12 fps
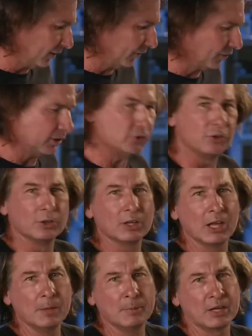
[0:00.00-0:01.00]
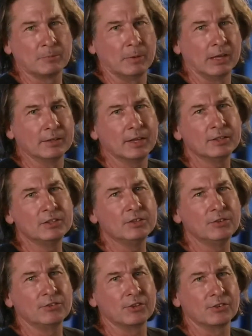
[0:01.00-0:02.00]
this engine came out of my
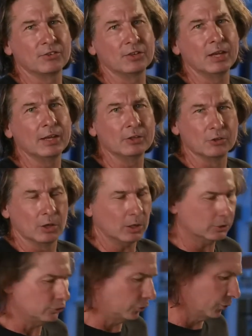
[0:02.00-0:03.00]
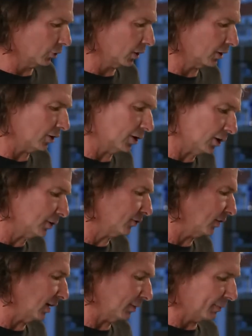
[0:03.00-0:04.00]
1968 Dodge Dart
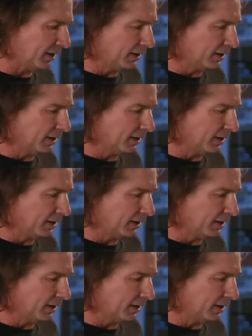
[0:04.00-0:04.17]
hardtop,